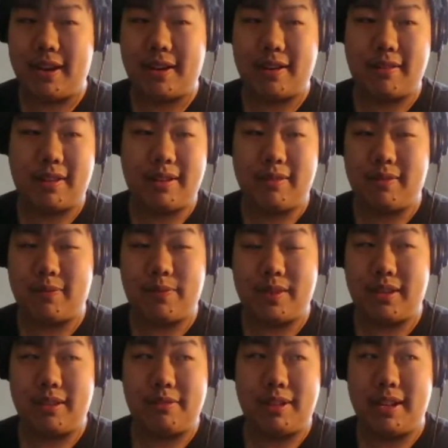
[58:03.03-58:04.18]
you know,
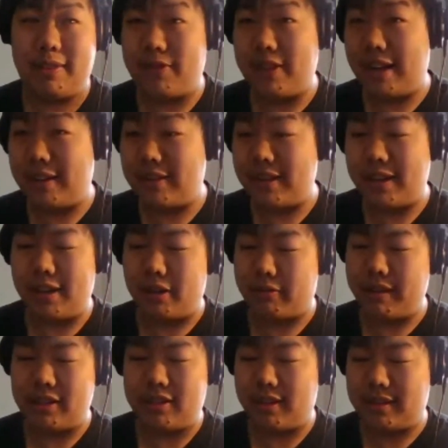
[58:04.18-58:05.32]
if they didn't
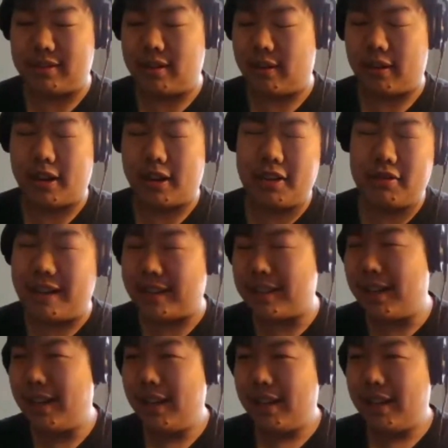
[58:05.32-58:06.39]
agree to the certain contract,